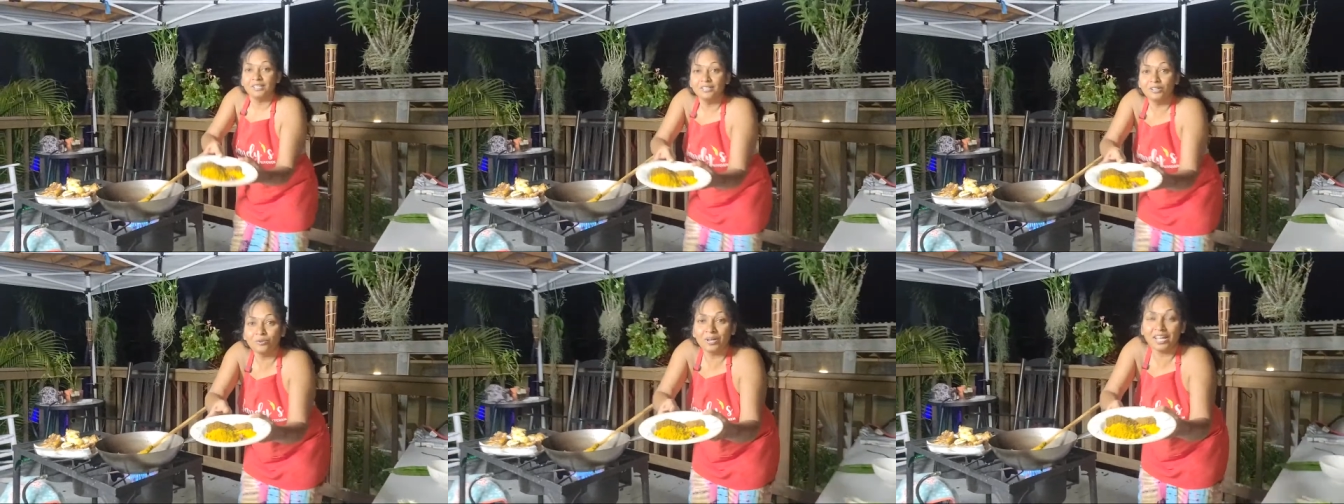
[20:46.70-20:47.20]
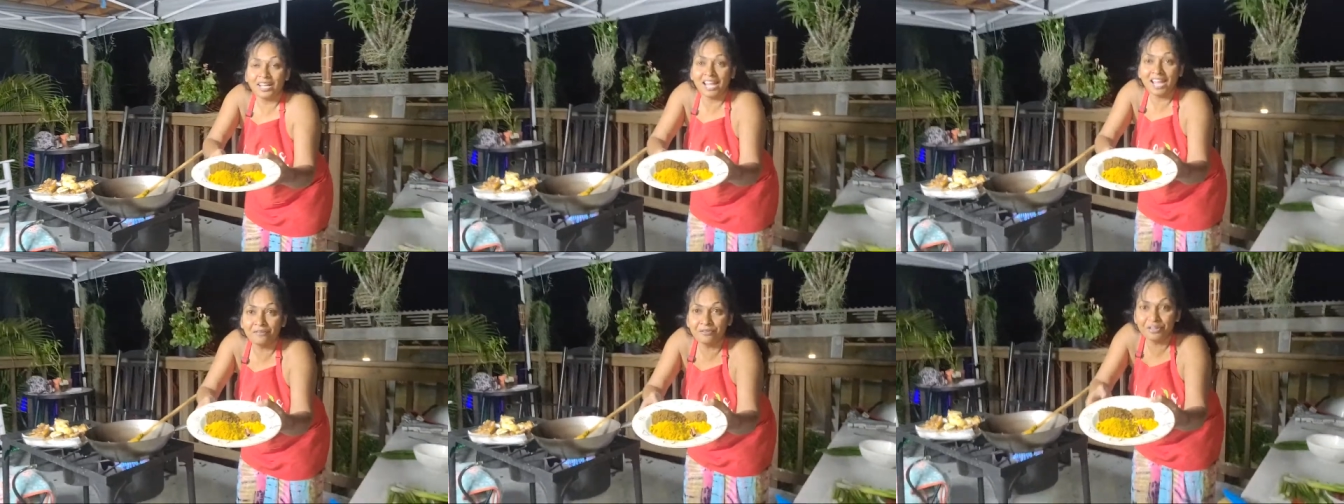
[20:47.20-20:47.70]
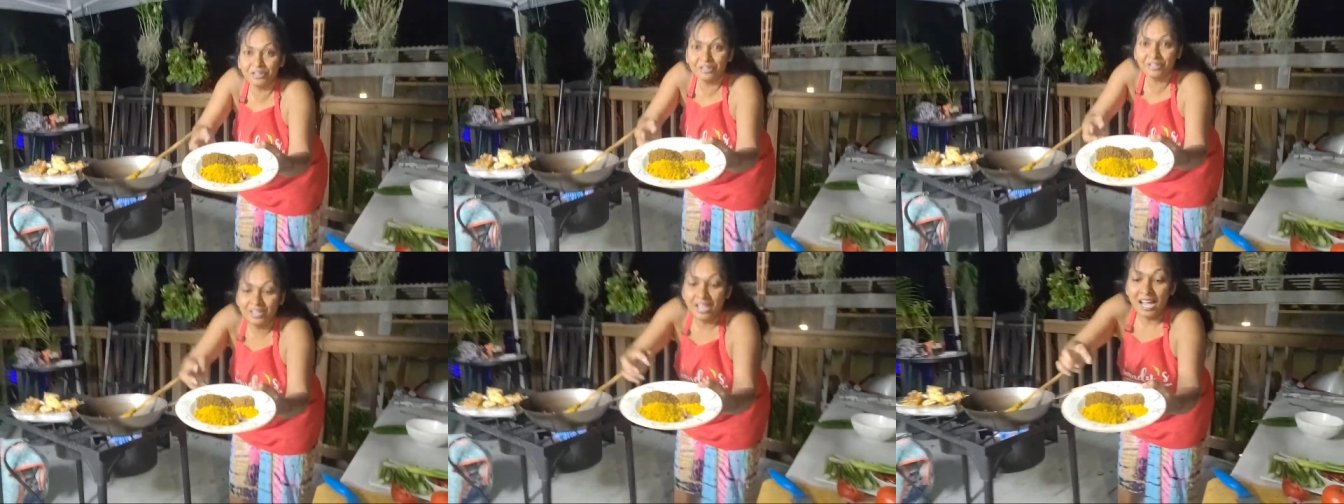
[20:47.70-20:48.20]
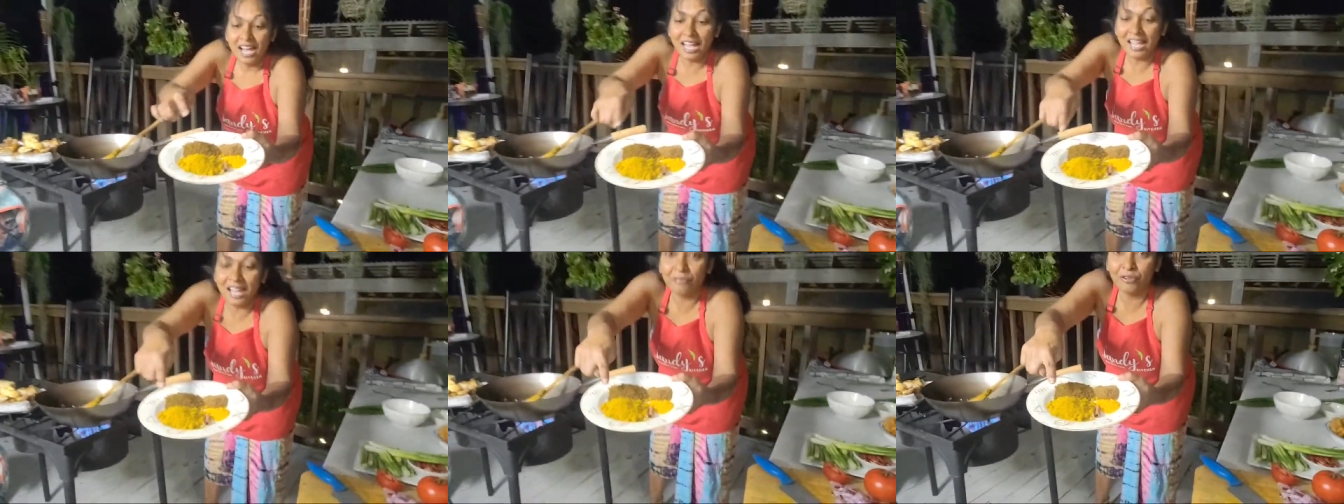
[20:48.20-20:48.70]
look what I have here I
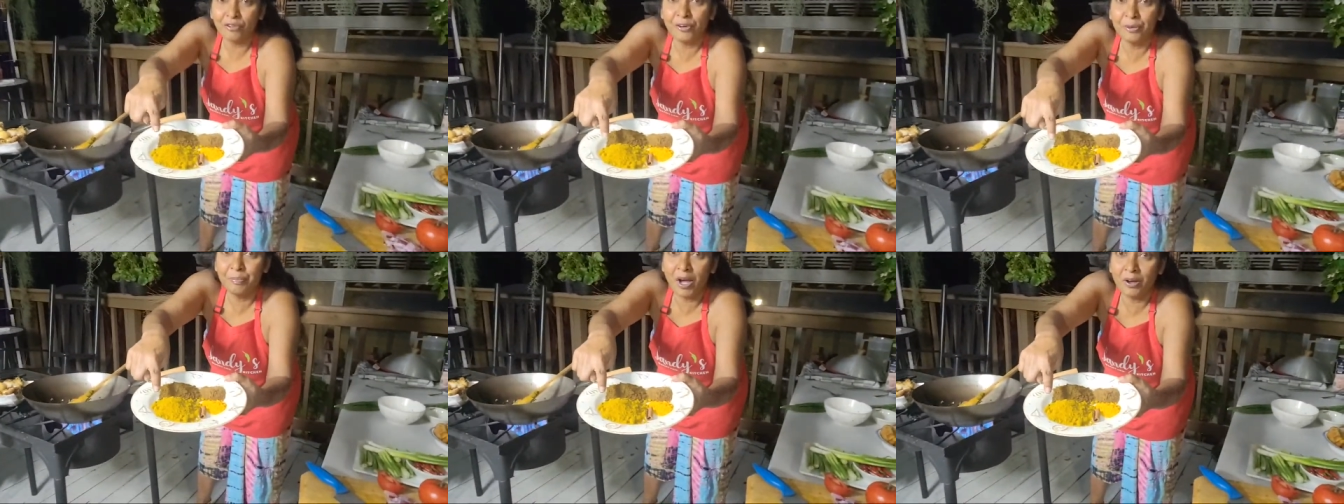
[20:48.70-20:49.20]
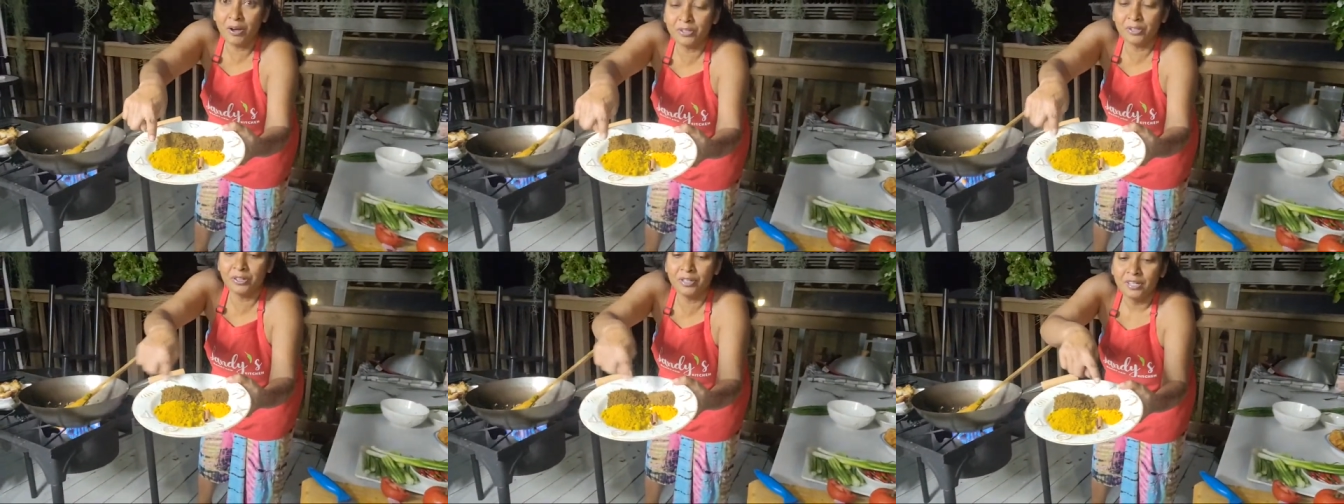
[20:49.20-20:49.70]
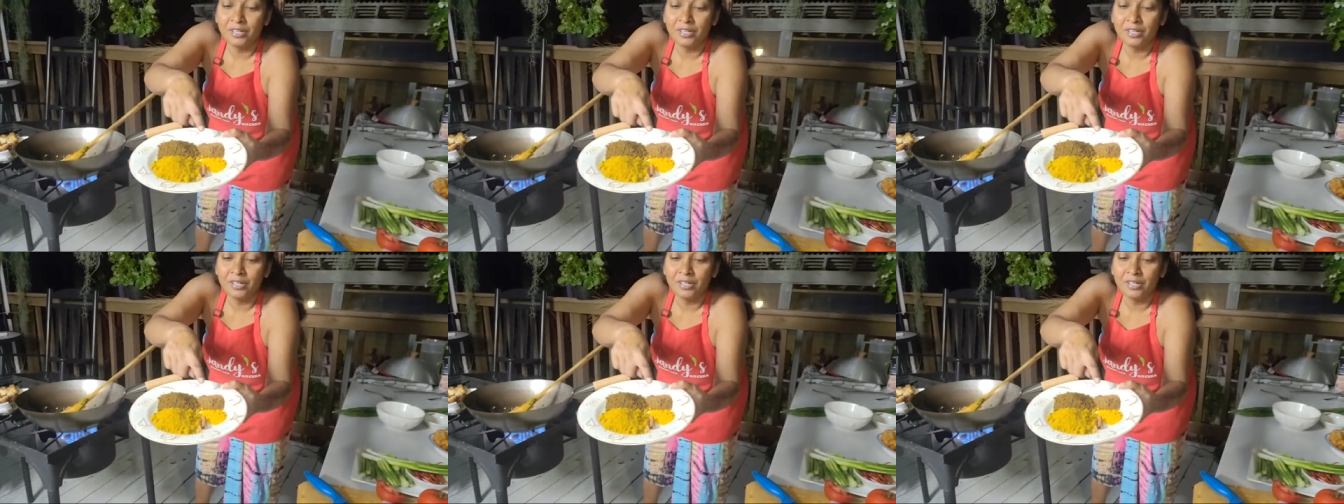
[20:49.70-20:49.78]
have curry powder